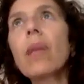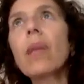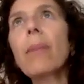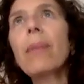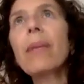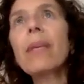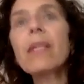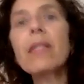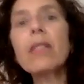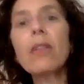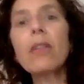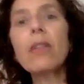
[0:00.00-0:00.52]

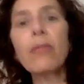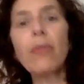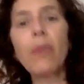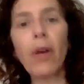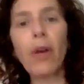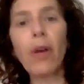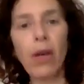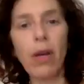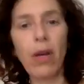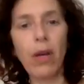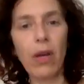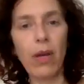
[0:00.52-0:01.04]
piece of
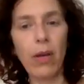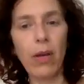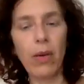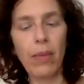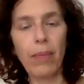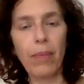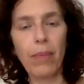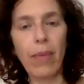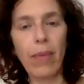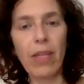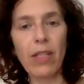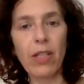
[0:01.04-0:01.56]

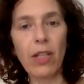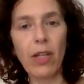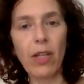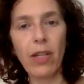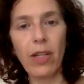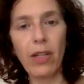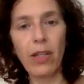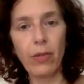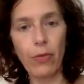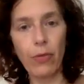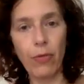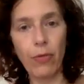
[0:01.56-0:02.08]
metal
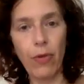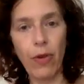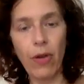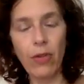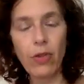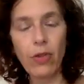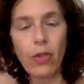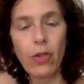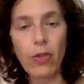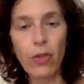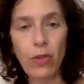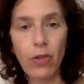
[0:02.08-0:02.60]
in
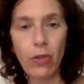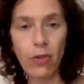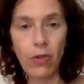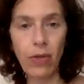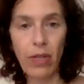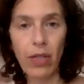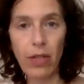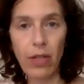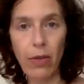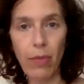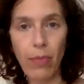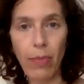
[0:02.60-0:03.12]
front, two
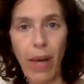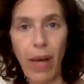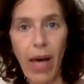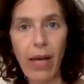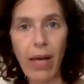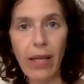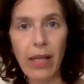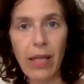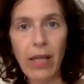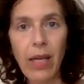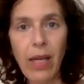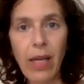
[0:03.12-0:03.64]
in the
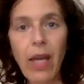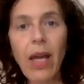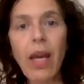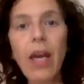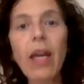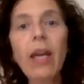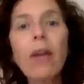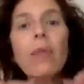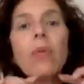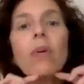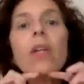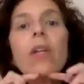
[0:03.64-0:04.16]
back.
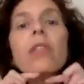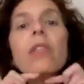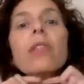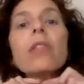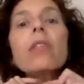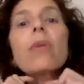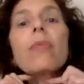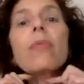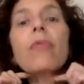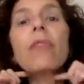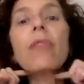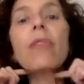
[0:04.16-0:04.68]
It was
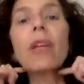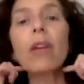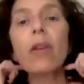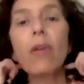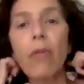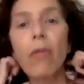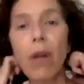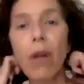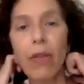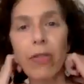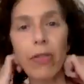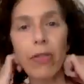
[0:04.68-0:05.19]
something
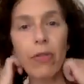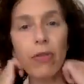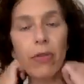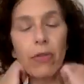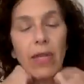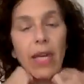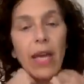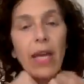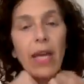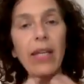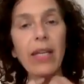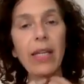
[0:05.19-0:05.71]
around the
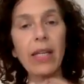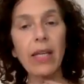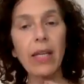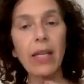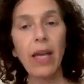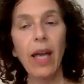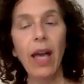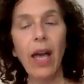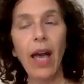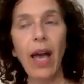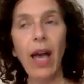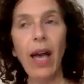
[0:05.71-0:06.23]
neck,
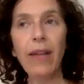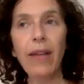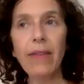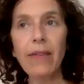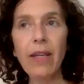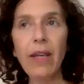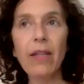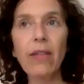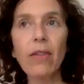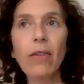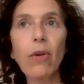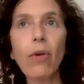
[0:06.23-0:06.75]
and
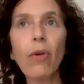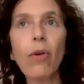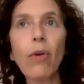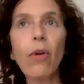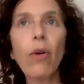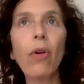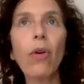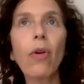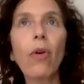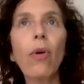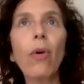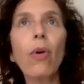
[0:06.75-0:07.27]
then
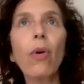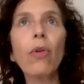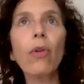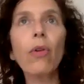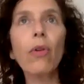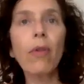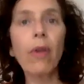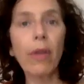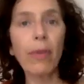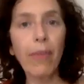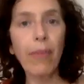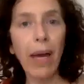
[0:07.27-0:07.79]
all
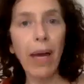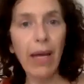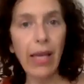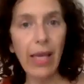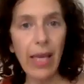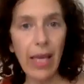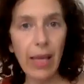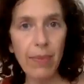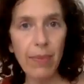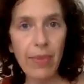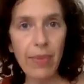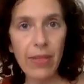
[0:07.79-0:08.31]
around my
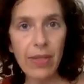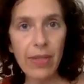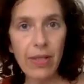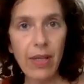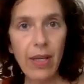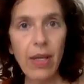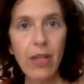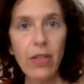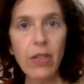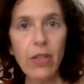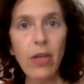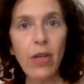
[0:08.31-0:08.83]
hips.
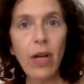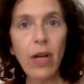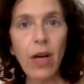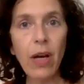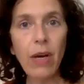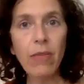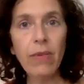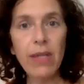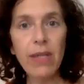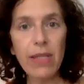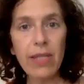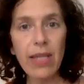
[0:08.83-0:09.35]
So I
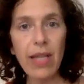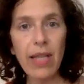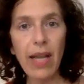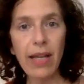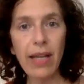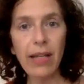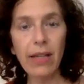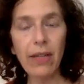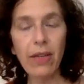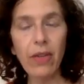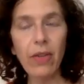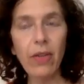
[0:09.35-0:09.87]
was
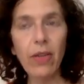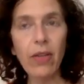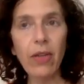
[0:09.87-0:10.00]
like